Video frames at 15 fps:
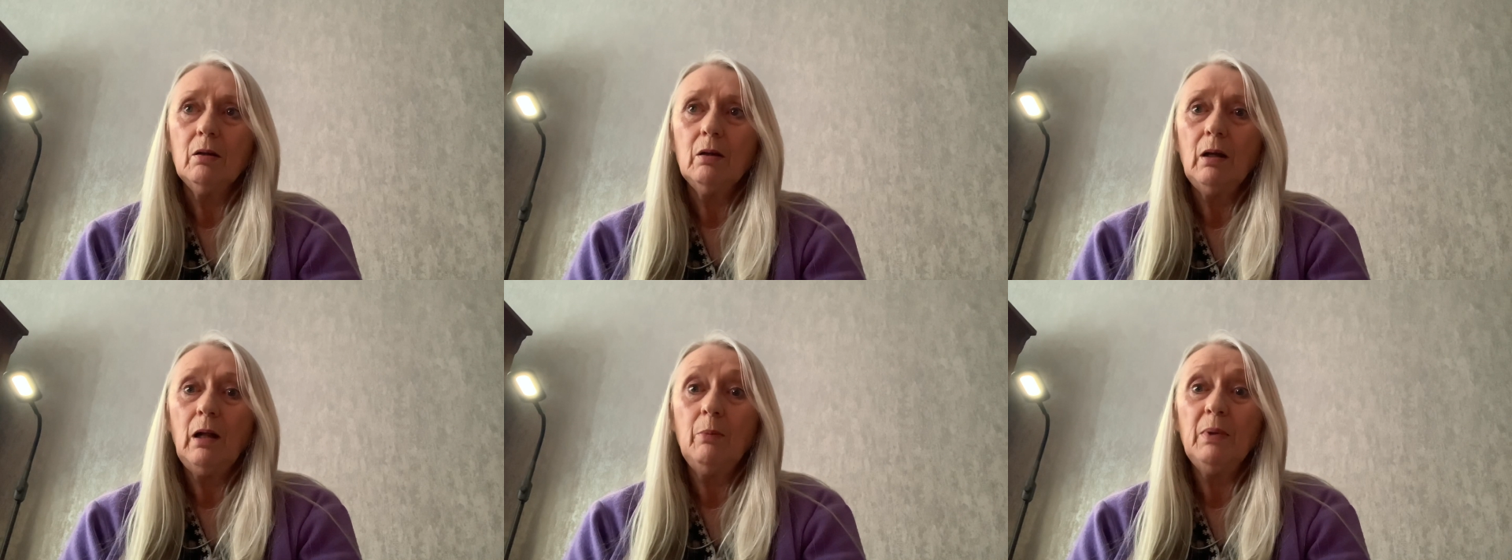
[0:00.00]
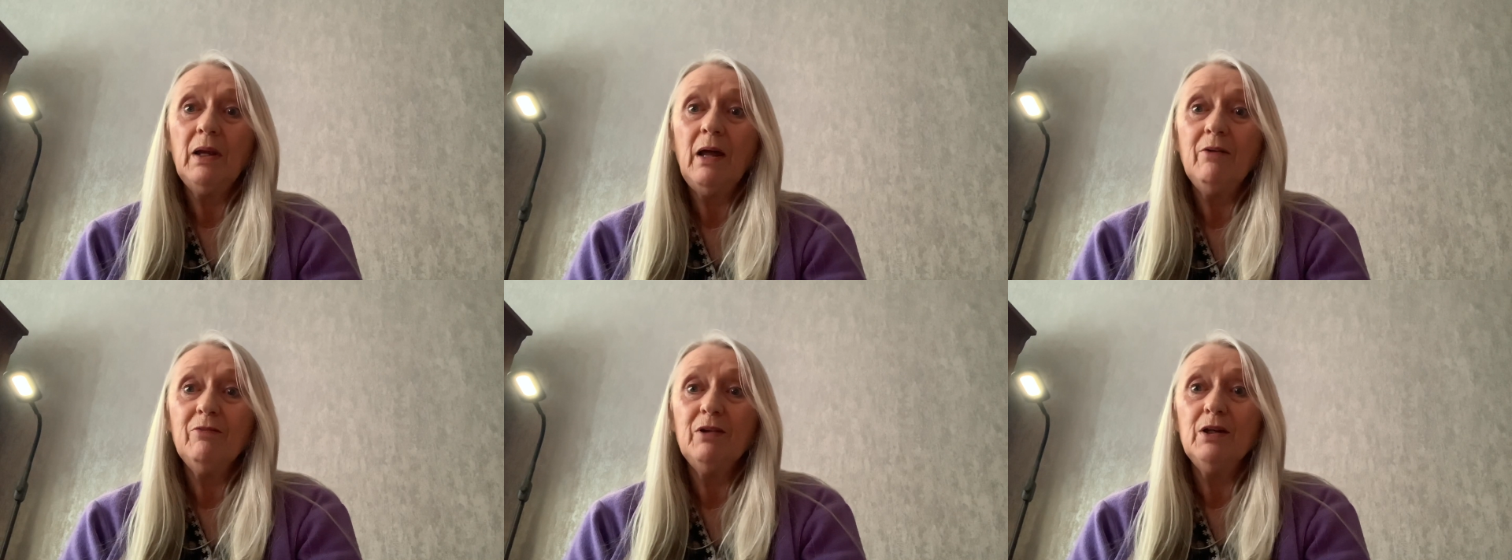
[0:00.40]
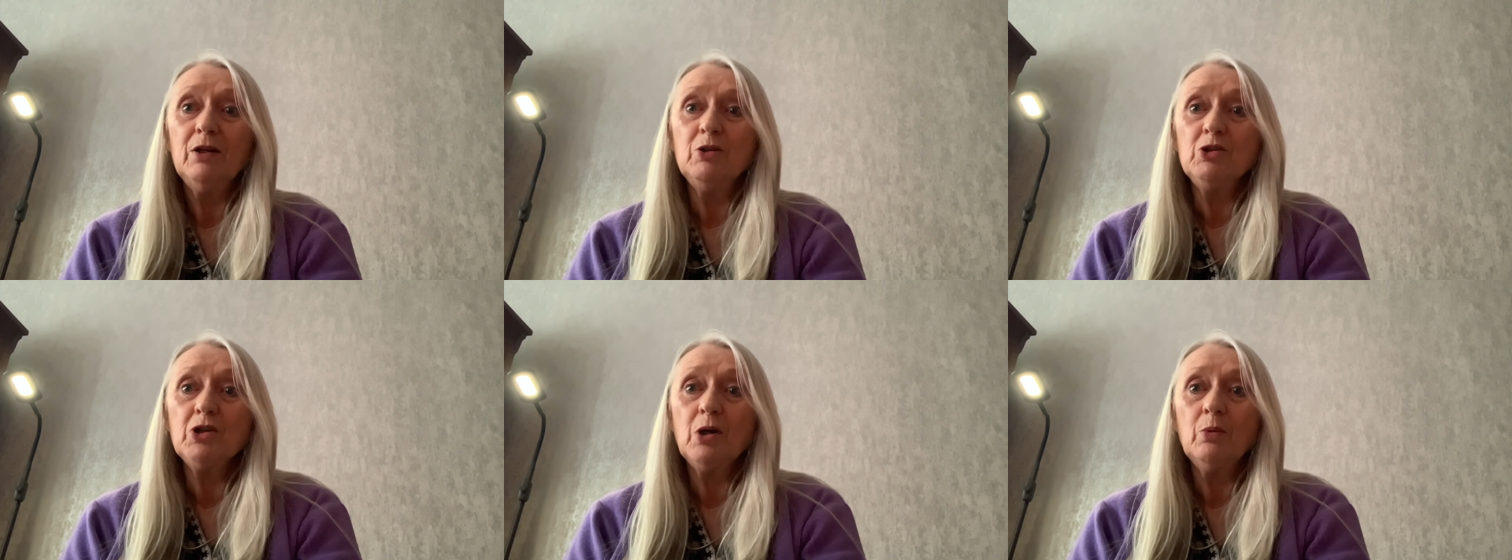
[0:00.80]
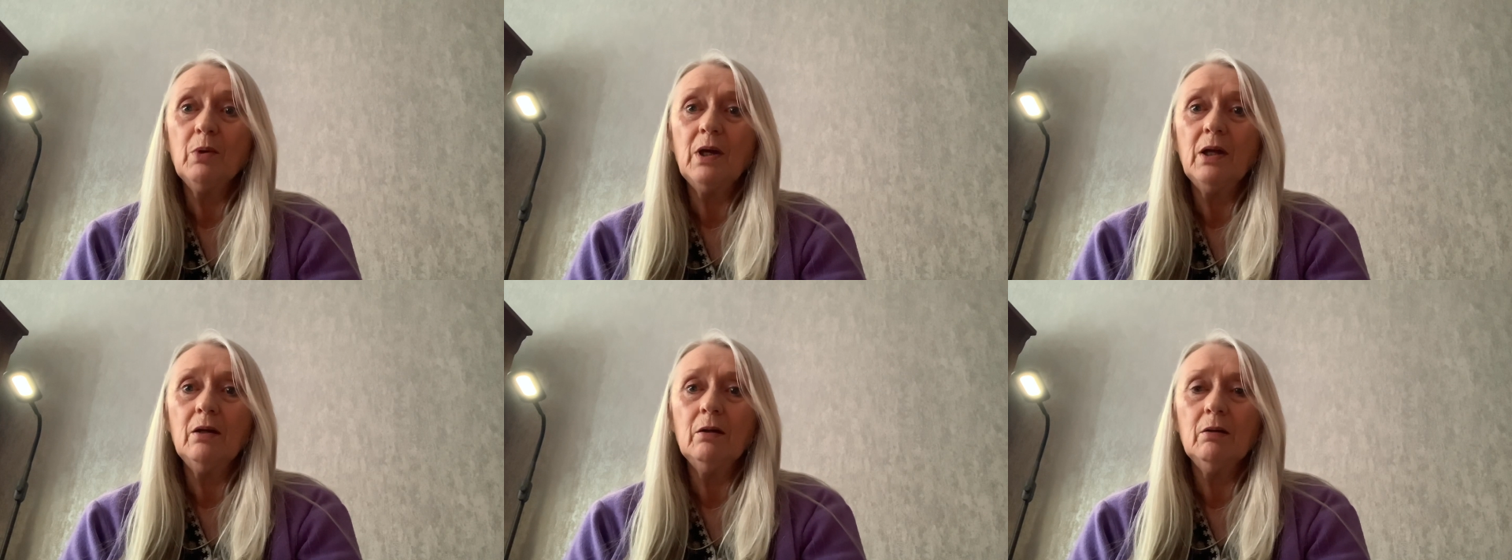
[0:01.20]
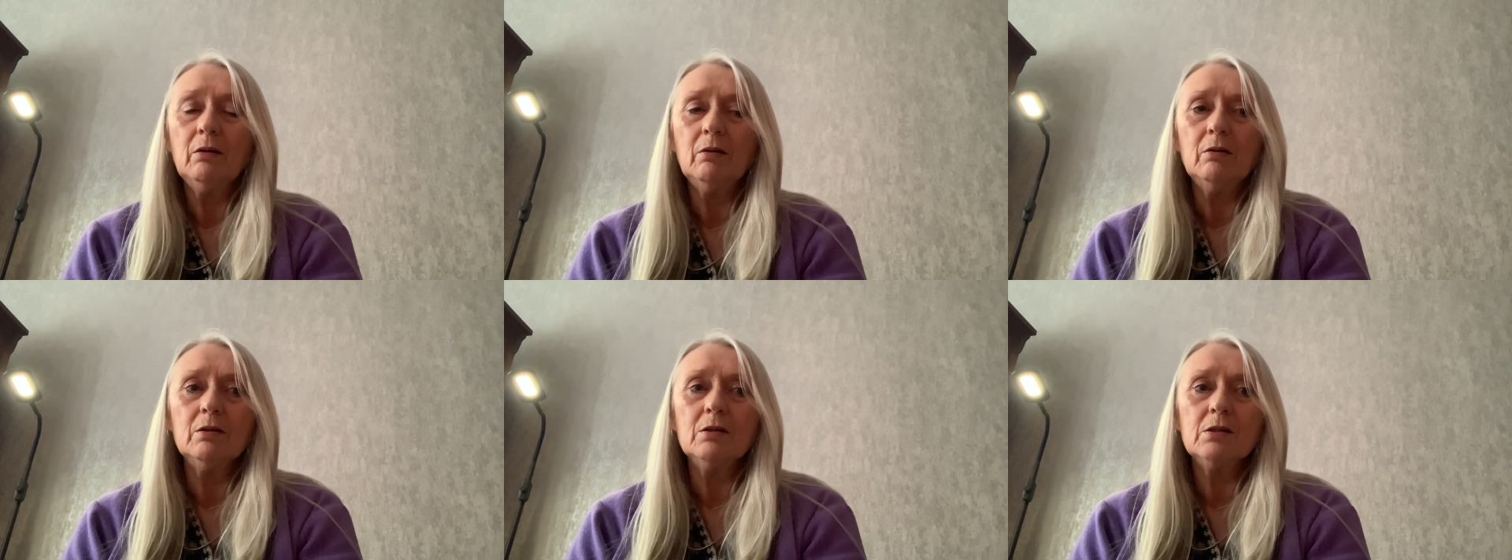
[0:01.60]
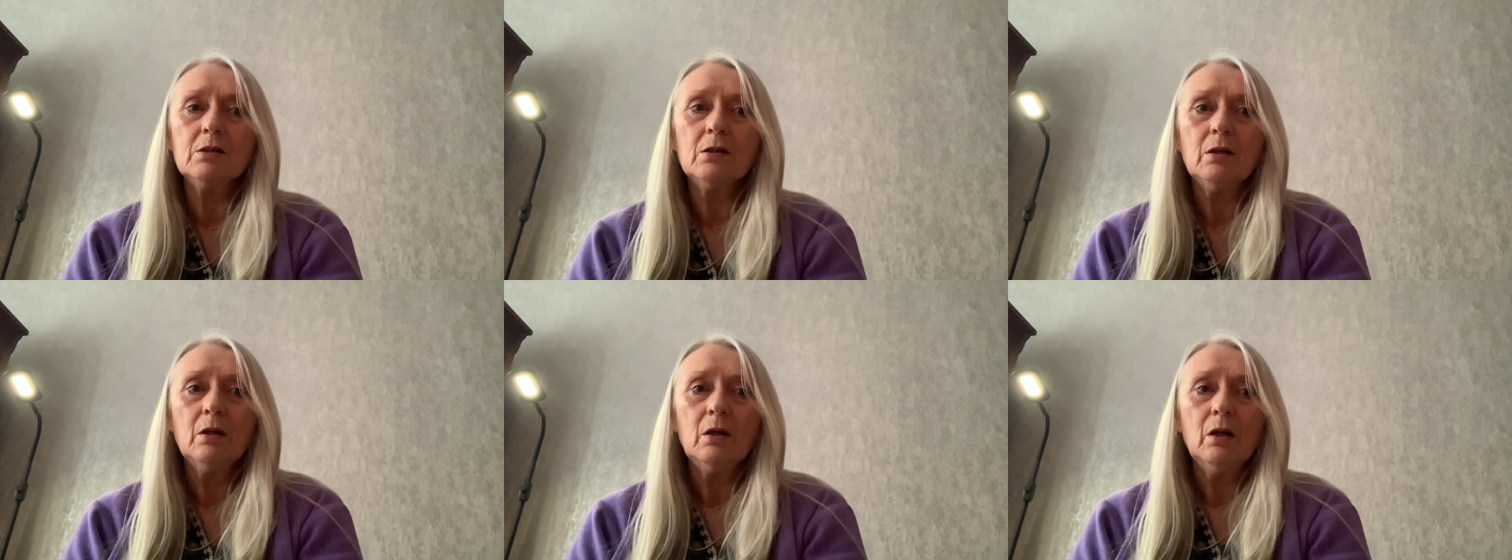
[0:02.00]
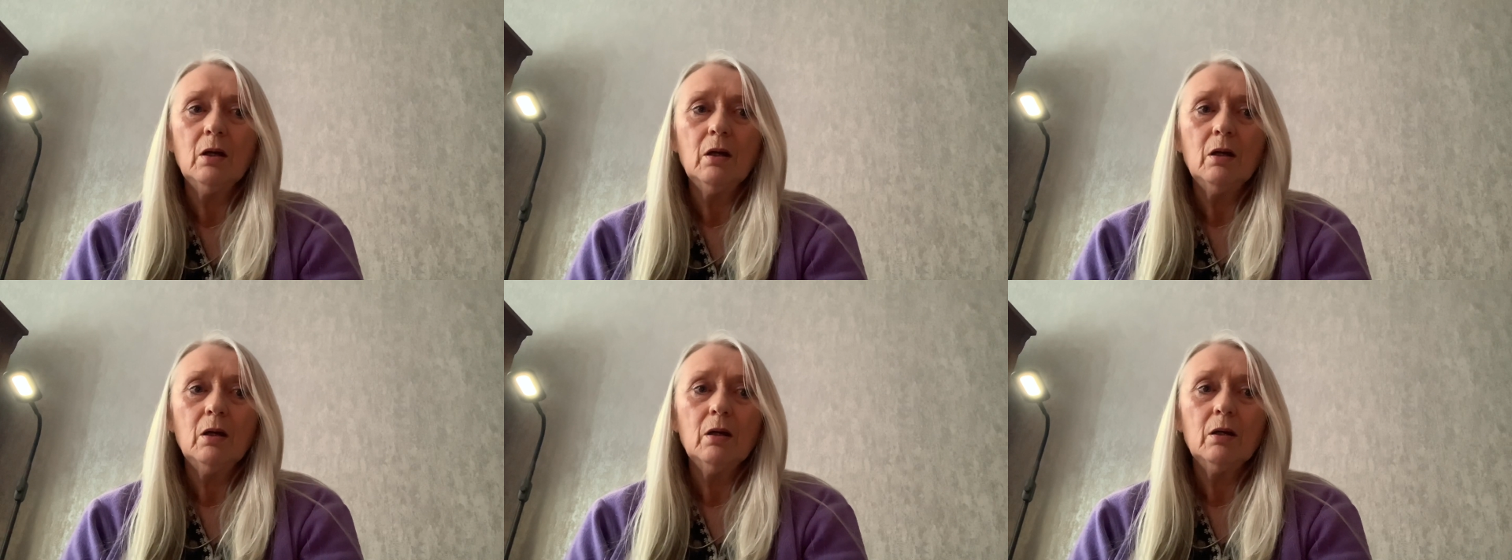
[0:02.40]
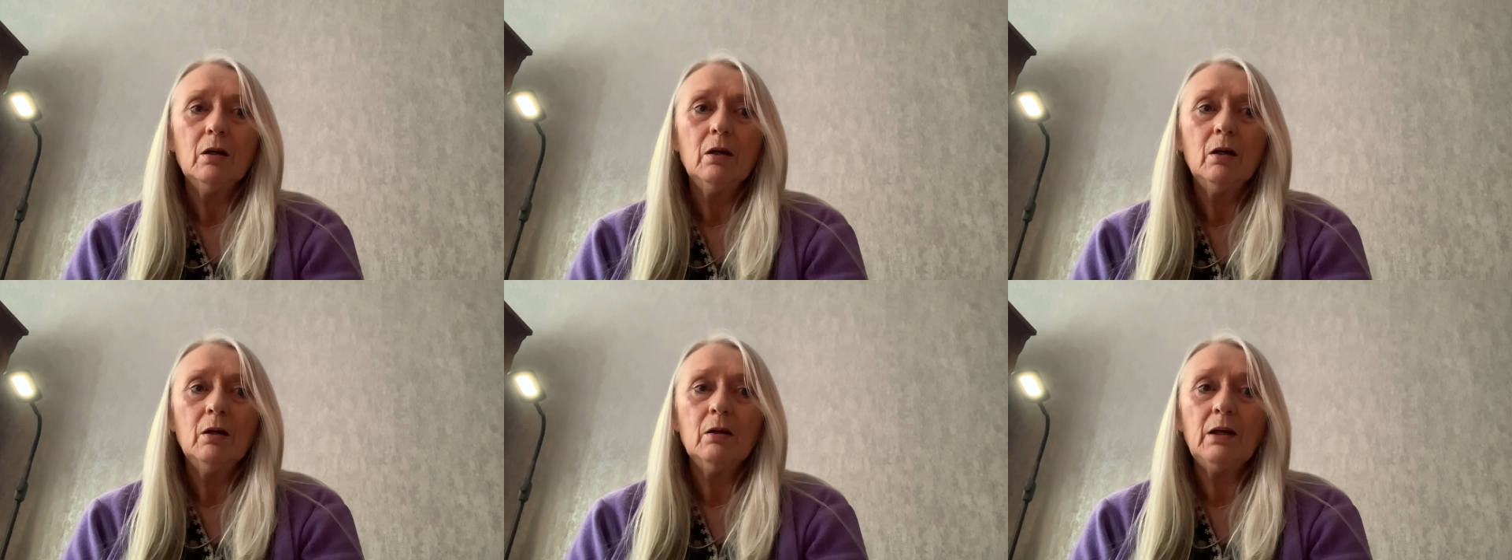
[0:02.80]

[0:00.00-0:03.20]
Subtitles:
I'll be laughing and joking and